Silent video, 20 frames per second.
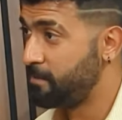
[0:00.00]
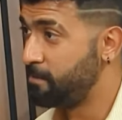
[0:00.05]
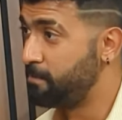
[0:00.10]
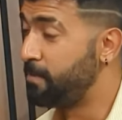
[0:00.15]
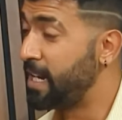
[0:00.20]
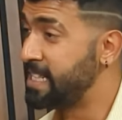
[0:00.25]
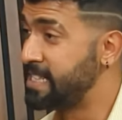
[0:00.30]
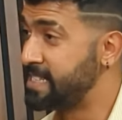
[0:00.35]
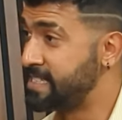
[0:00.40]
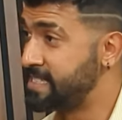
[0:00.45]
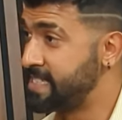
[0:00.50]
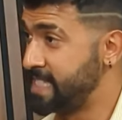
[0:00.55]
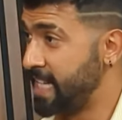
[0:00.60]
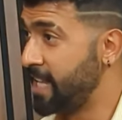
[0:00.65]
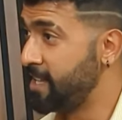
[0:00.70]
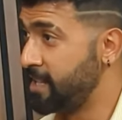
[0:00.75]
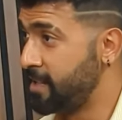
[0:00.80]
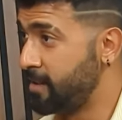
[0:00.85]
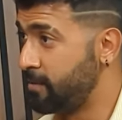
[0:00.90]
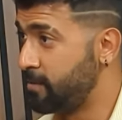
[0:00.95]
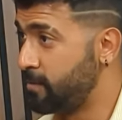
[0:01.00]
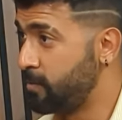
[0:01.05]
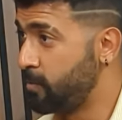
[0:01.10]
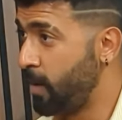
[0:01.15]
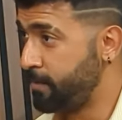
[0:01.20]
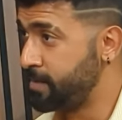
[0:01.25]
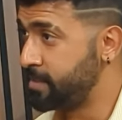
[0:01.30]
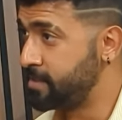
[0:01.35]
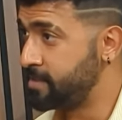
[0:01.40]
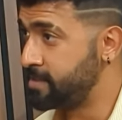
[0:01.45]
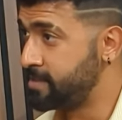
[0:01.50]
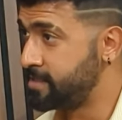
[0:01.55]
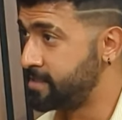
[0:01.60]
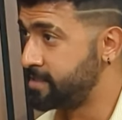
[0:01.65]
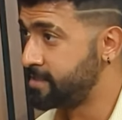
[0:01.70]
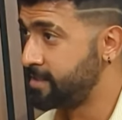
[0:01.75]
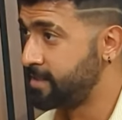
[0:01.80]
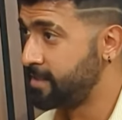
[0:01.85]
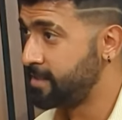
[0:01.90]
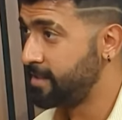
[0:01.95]
by selling
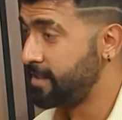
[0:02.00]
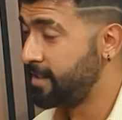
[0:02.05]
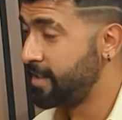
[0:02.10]
weapons